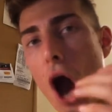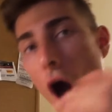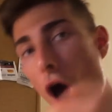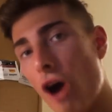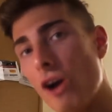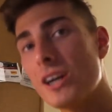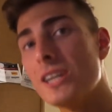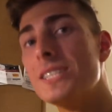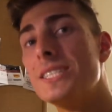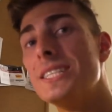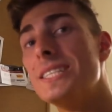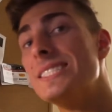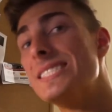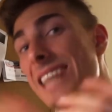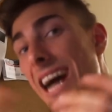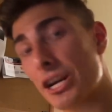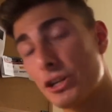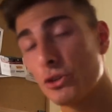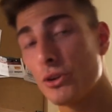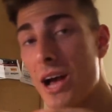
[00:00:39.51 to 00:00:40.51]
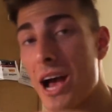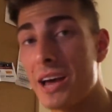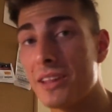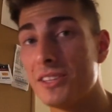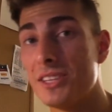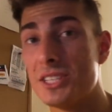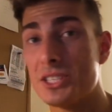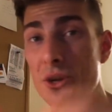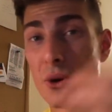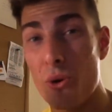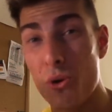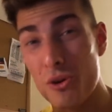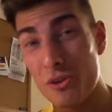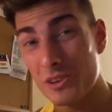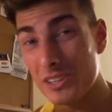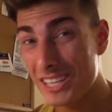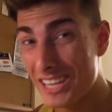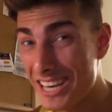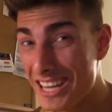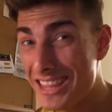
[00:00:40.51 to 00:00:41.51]
are indeed natural athletes,
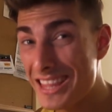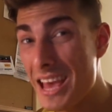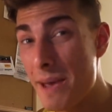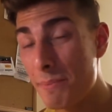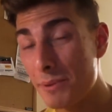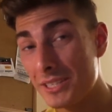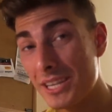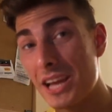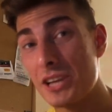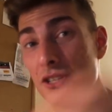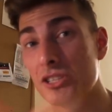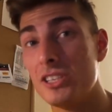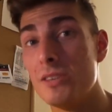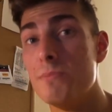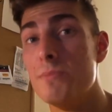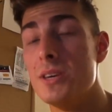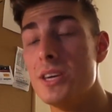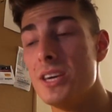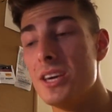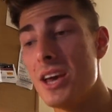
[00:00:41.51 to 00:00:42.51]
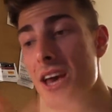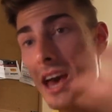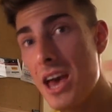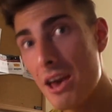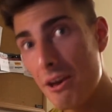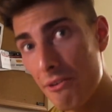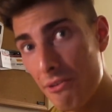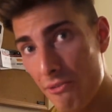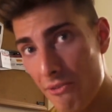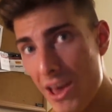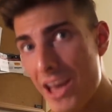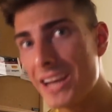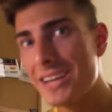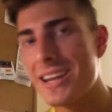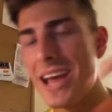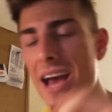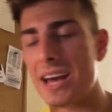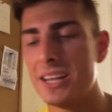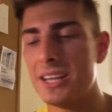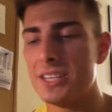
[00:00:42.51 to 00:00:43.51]
or could they potentially be fake
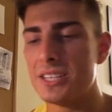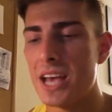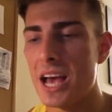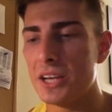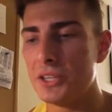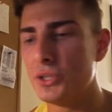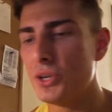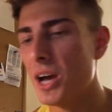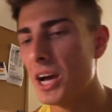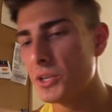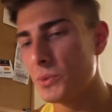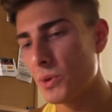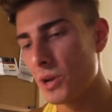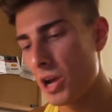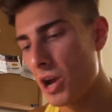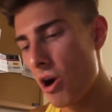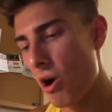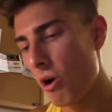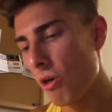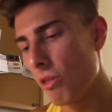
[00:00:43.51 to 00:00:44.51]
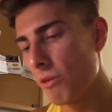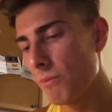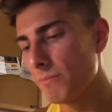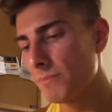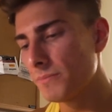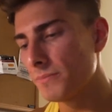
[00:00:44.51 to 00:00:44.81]
natties, as you guys wanna call them.